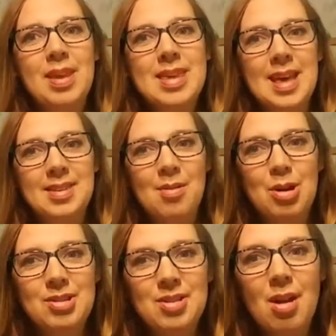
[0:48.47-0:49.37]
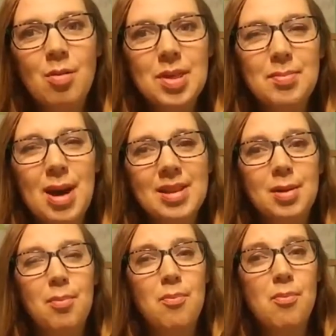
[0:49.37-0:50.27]
yes, I want to start with my
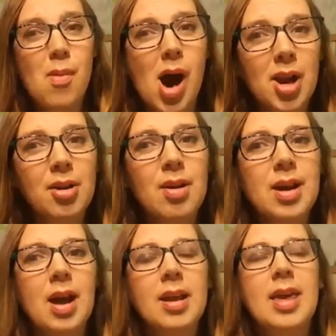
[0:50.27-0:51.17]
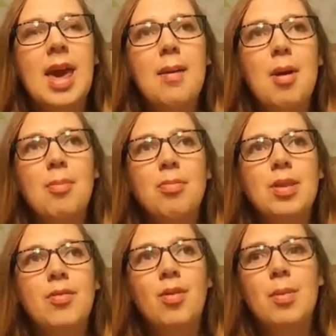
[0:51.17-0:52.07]
little motto I kind of came up
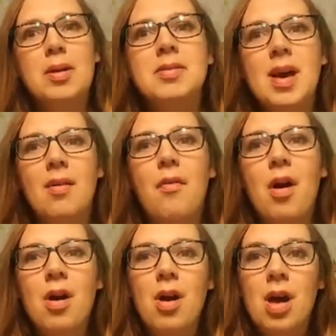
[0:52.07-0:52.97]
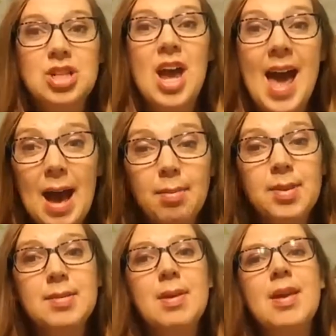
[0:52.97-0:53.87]
with for myself, which
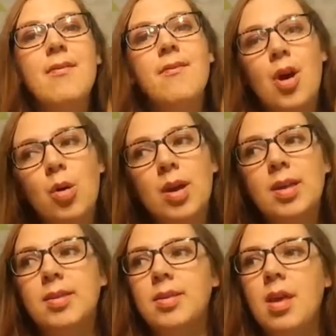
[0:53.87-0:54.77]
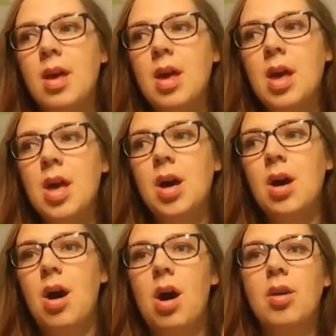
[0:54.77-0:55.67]
helps me focus
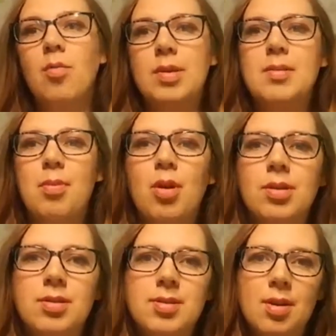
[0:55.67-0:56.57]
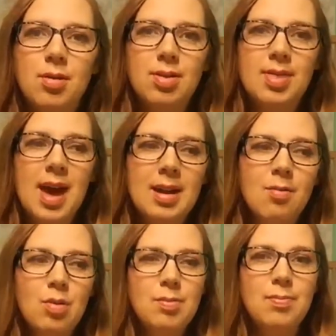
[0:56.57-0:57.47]
on what's important. So
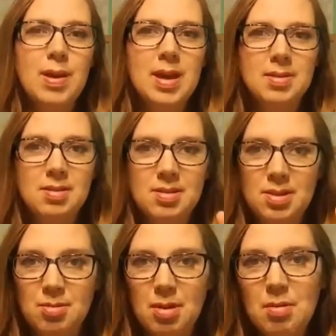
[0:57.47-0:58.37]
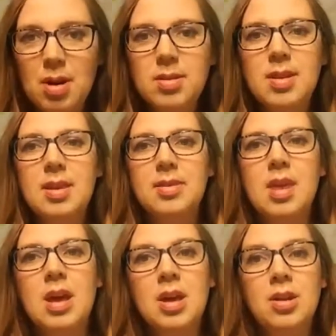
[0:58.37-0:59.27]
that would be, it's just 3 words,
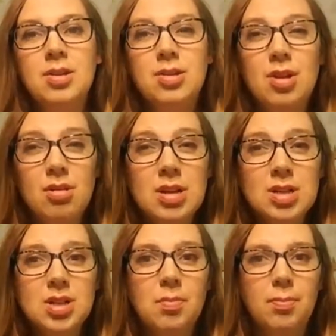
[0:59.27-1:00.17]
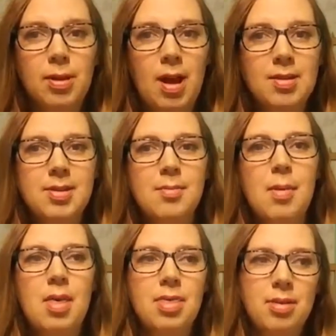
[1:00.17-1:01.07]
it's nourish,
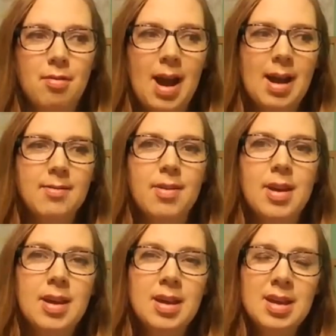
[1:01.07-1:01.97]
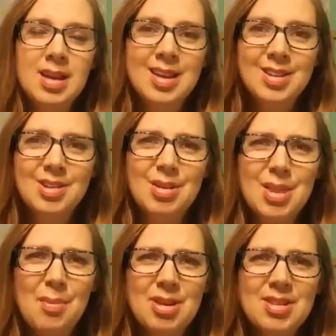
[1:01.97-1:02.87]
blossom, thrive. So
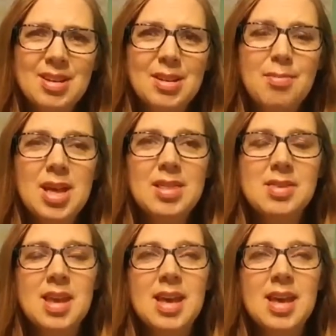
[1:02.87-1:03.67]
what that basically means